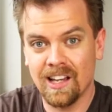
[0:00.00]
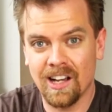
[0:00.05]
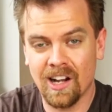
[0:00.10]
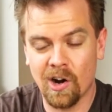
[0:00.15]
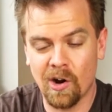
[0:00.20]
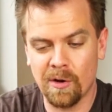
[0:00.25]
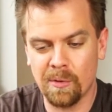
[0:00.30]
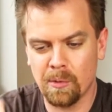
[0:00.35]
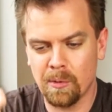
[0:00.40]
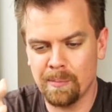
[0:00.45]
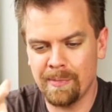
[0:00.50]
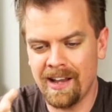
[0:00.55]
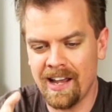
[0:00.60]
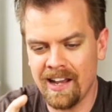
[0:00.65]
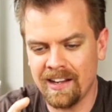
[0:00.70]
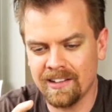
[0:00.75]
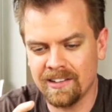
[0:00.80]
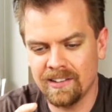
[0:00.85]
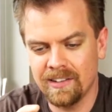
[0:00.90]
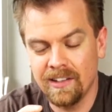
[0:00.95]
All right, we're
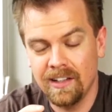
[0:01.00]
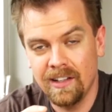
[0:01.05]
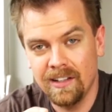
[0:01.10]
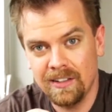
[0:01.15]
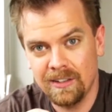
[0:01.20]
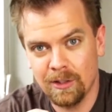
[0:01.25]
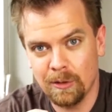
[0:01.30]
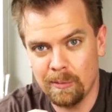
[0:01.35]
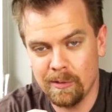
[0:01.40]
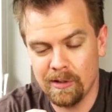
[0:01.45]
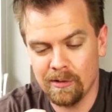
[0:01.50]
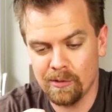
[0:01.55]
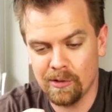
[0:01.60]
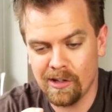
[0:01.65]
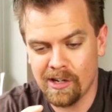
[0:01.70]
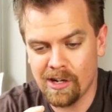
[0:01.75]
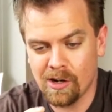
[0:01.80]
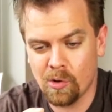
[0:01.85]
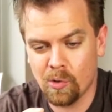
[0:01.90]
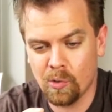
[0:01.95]
back. A little bit of a
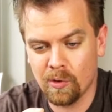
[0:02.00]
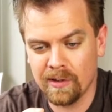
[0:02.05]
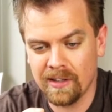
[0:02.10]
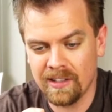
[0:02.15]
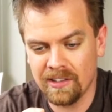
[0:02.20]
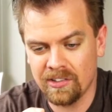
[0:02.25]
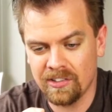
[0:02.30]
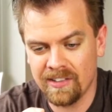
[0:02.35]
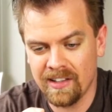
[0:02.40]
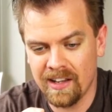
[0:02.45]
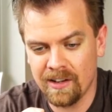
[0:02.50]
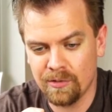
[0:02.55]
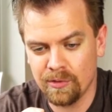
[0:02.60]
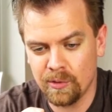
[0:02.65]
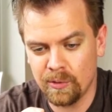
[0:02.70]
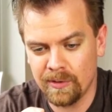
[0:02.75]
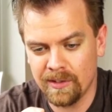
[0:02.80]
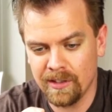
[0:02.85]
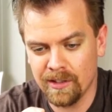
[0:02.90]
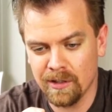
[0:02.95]
recording
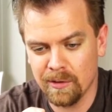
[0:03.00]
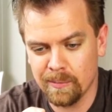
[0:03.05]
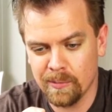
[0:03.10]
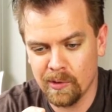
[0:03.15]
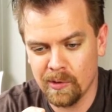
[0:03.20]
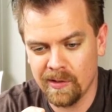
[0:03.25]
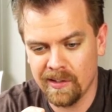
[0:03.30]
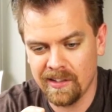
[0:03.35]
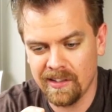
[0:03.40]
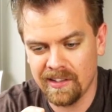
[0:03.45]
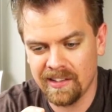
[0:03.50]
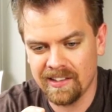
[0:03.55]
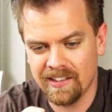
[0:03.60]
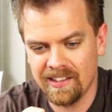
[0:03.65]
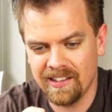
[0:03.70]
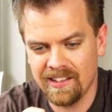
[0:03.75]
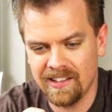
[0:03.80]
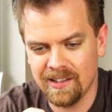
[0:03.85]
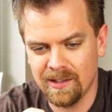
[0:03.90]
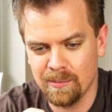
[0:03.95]
snafu there. I'm already
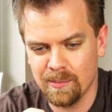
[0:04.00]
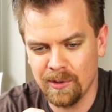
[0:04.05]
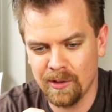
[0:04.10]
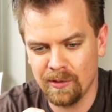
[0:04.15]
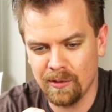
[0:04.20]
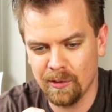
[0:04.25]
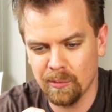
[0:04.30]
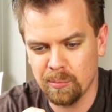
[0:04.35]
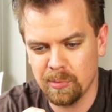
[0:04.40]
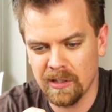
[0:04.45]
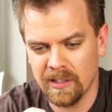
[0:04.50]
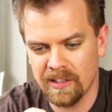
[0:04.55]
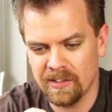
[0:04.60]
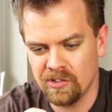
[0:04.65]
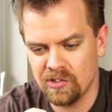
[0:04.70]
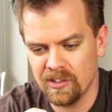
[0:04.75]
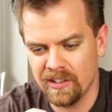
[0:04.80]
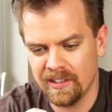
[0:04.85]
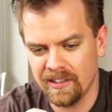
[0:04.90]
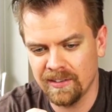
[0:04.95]
in the middle of
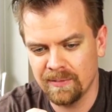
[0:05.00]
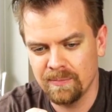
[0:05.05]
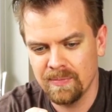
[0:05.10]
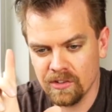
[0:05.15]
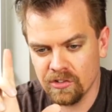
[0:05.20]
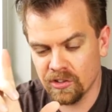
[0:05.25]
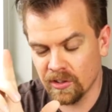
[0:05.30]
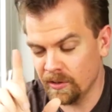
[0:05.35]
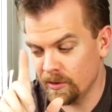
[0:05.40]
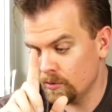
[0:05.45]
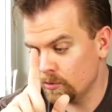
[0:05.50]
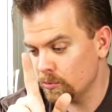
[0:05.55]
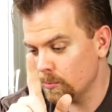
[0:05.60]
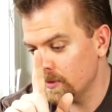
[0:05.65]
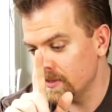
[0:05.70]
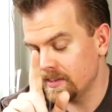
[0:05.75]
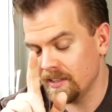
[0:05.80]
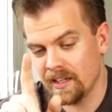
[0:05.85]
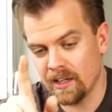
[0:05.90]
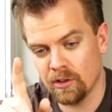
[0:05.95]
plunging. So there's
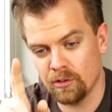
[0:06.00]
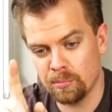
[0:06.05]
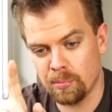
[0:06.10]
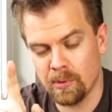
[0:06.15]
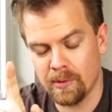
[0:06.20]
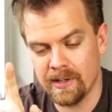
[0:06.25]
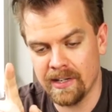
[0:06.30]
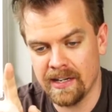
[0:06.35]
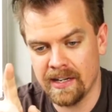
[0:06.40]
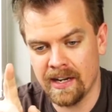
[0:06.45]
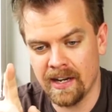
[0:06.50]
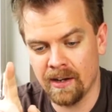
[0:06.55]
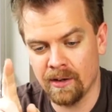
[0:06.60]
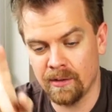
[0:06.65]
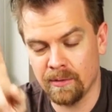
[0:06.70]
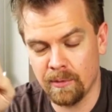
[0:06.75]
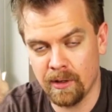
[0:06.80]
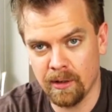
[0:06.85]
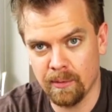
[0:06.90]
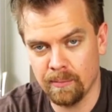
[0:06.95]
one thing I was pointing
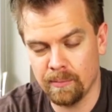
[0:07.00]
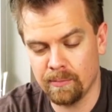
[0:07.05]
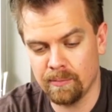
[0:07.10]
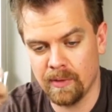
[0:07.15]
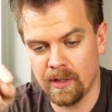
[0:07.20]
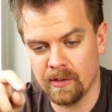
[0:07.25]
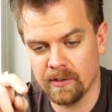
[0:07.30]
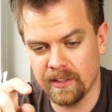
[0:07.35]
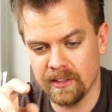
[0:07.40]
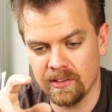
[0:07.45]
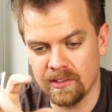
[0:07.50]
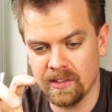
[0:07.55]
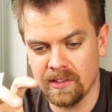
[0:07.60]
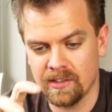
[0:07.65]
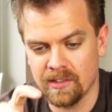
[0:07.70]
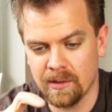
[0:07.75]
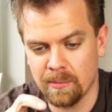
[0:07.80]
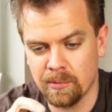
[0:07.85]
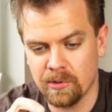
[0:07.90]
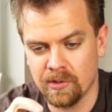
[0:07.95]
out. I'll get to the
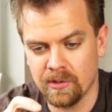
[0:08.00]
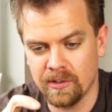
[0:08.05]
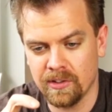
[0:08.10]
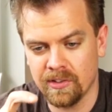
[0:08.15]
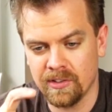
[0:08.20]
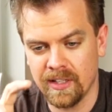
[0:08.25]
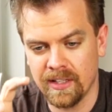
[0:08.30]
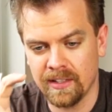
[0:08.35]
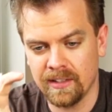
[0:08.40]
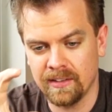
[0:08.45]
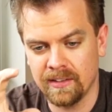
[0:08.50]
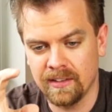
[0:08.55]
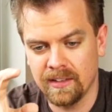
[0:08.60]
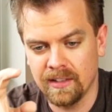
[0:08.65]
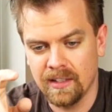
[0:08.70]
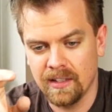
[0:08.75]
temperature in a second.